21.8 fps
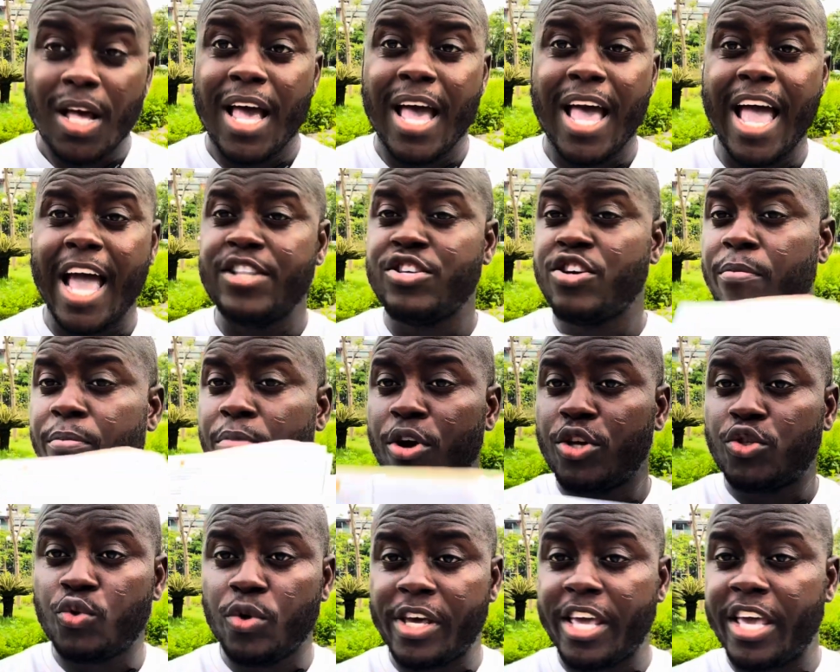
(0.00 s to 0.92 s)
and your
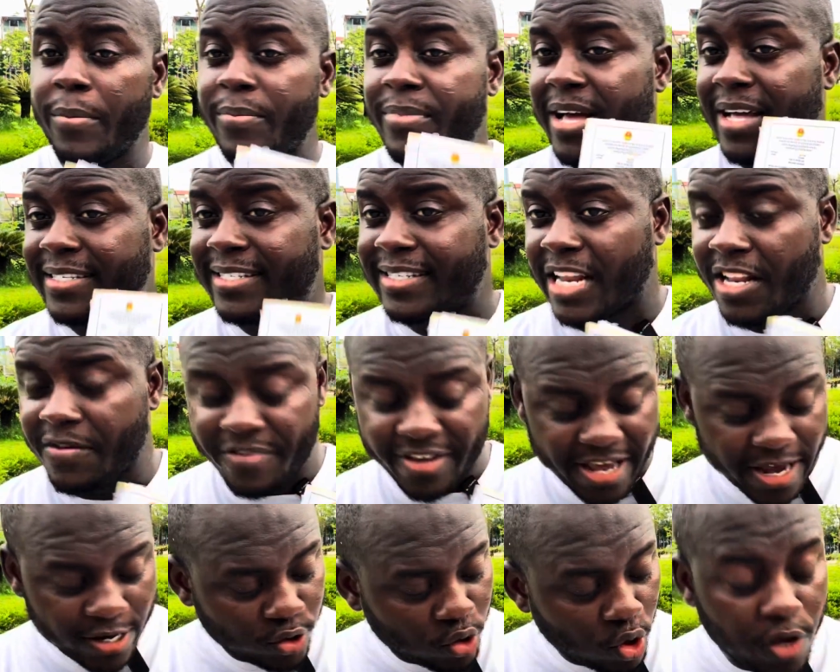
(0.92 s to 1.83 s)
boss will keep that
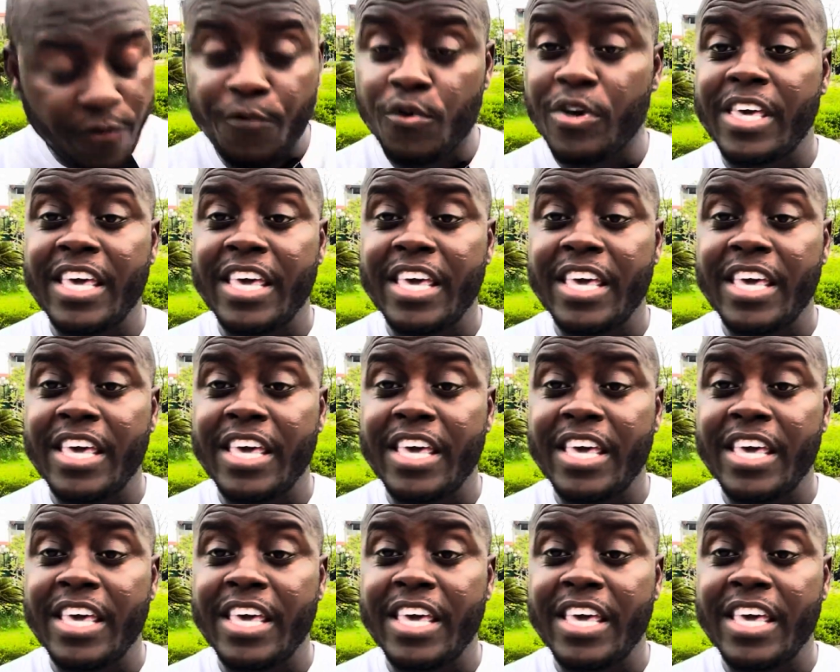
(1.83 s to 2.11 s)
certificate. So if you